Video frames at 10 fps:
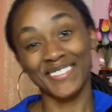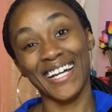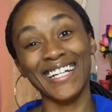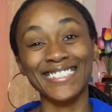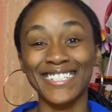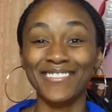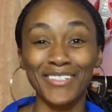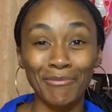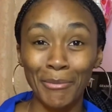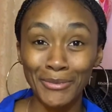I just love
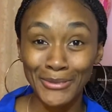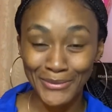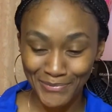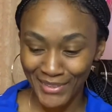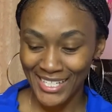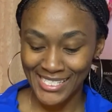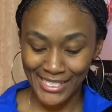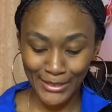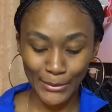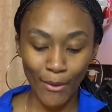wearing my poof.
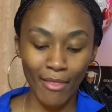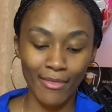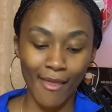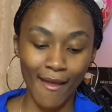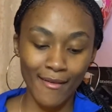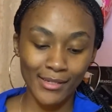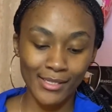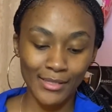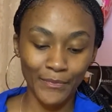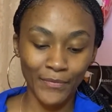So,
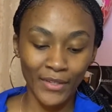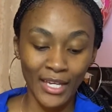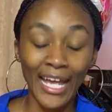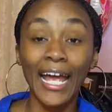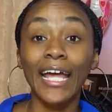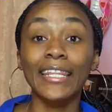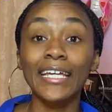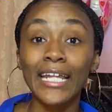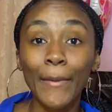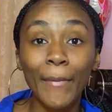yes. And
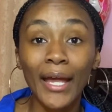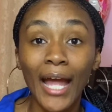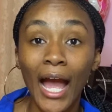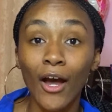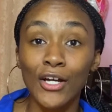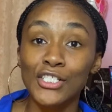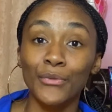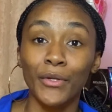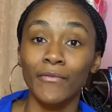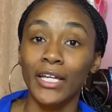then in May, I also
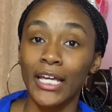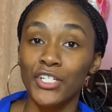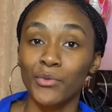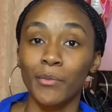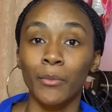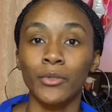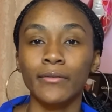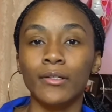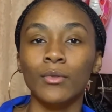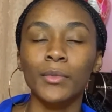went on vacation with my
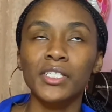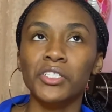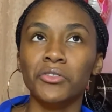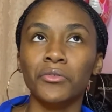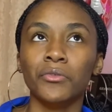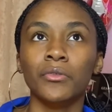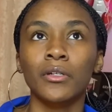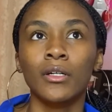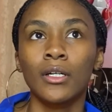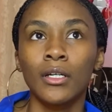boyfriend. We went to,
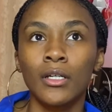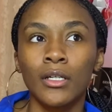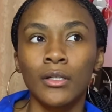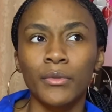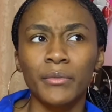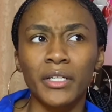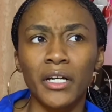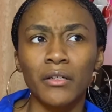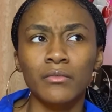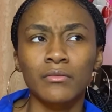where did we
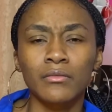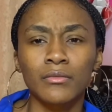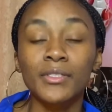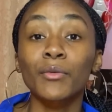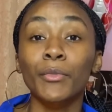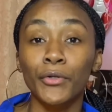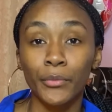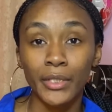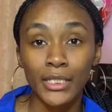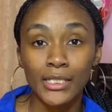go? We went to Myrtle
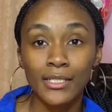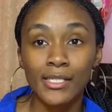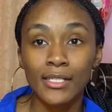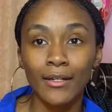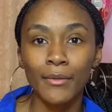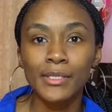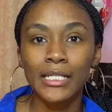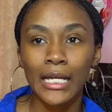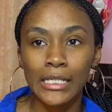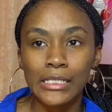Beach. So it was a
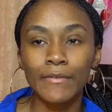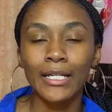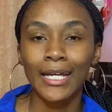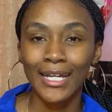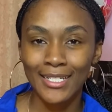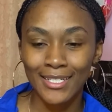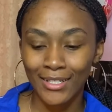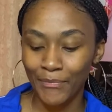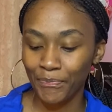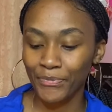nice
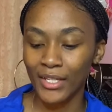vacation.